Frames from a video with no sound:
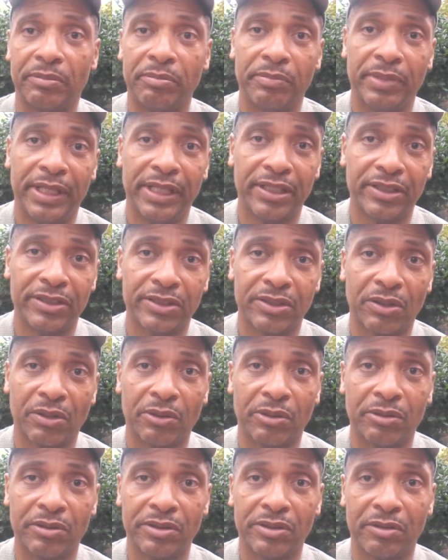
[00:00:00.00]
being
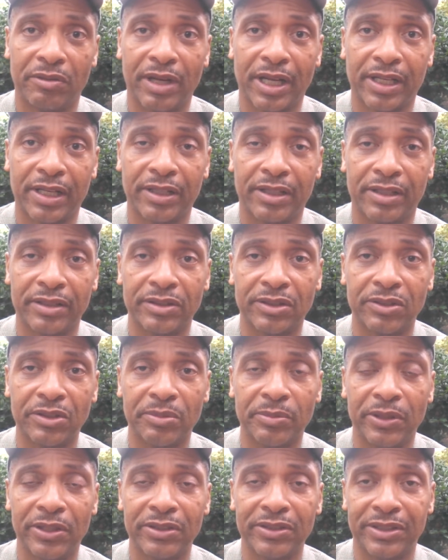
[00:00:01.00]
sold directly to
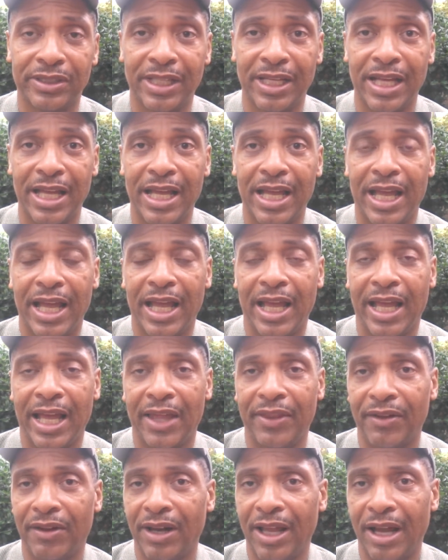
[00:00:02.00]
consumers,
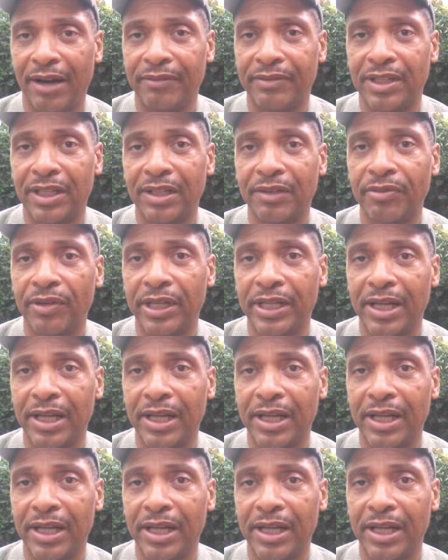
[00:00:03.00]
and there are a lot of delivery